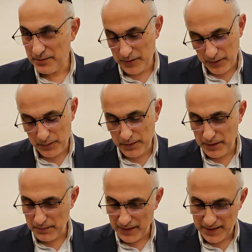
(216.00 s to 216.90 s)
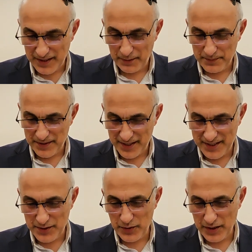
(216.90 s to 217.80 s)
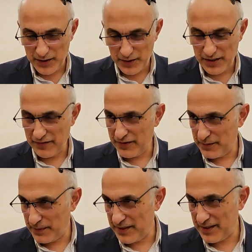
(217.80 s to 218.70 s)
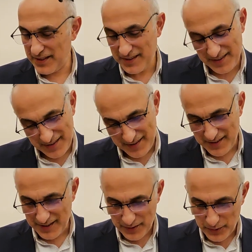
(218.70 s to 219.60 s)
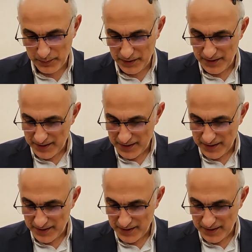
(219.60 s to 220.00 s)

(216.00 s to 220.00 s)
Could be, but I mean, there's no record of it, but it could be.